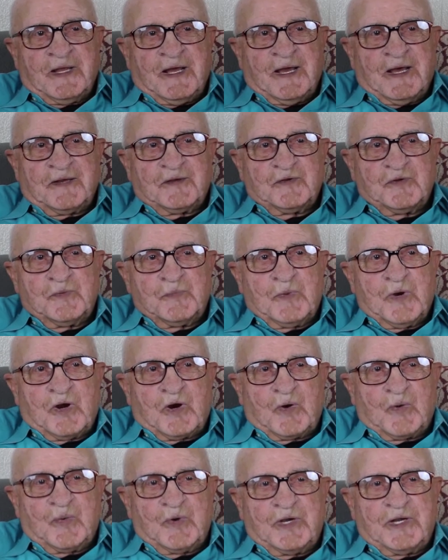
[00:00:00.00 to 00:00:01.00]
Dad, you
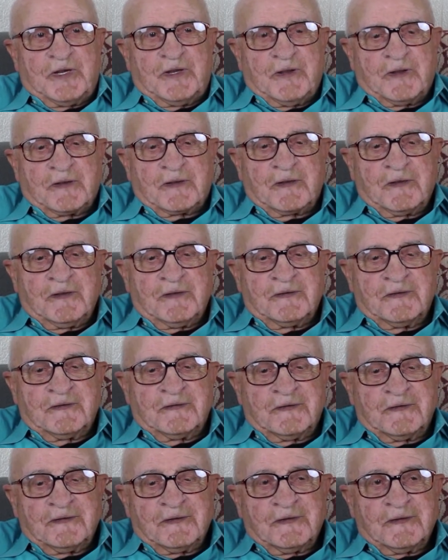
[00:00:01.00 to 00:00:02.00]
better read this.
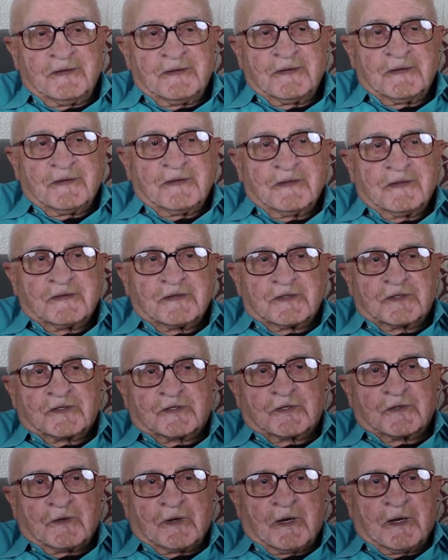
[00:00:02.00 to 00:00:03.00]

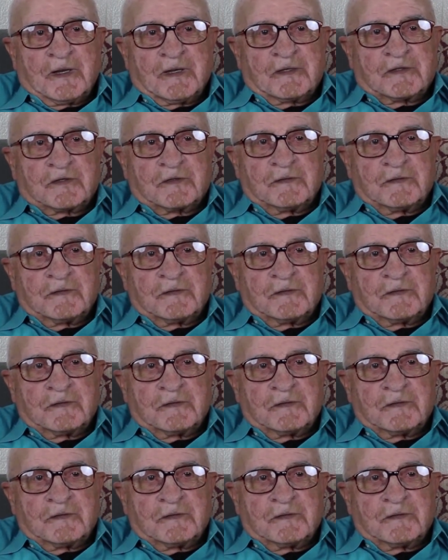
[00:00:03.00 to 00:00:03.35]
So I